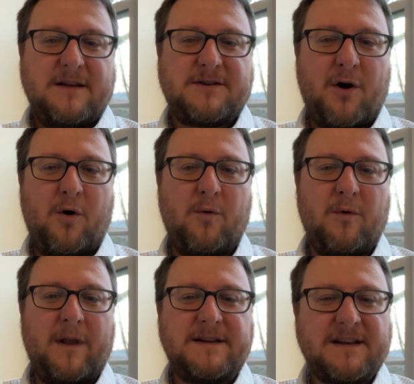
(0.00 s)
So
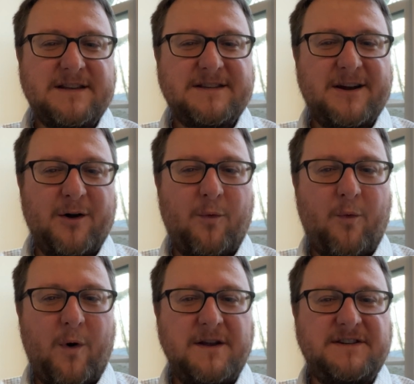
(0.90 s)
let's consider
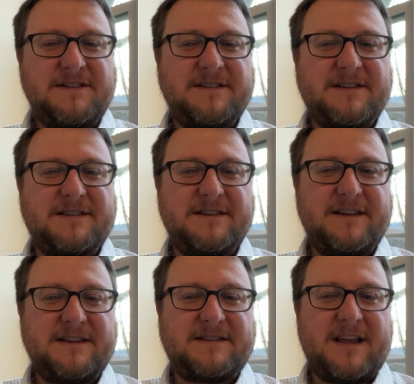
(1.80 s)
what Jesus
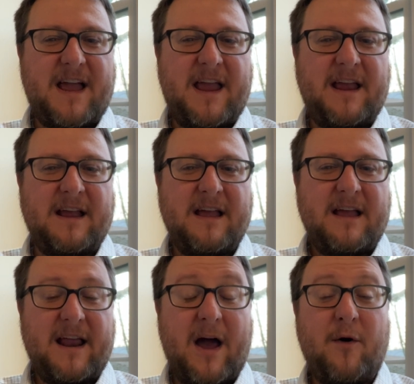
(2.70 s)
is saying
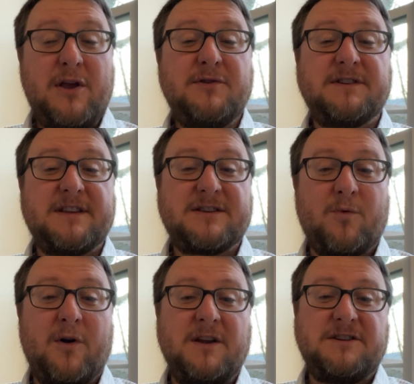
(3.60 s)
and how he uses this
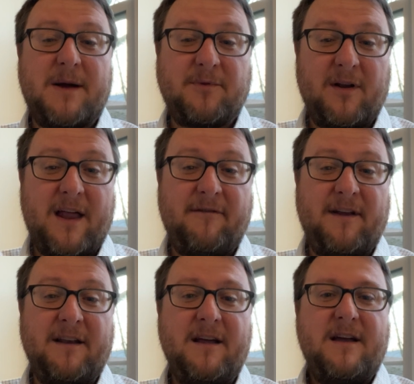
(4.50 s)
word in chapter
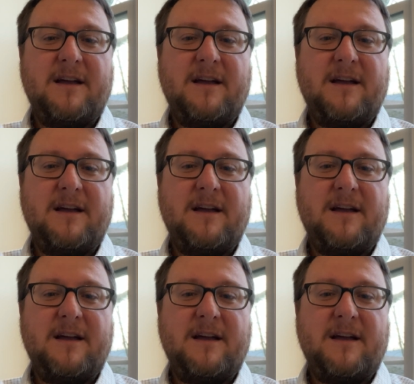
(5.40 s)
11,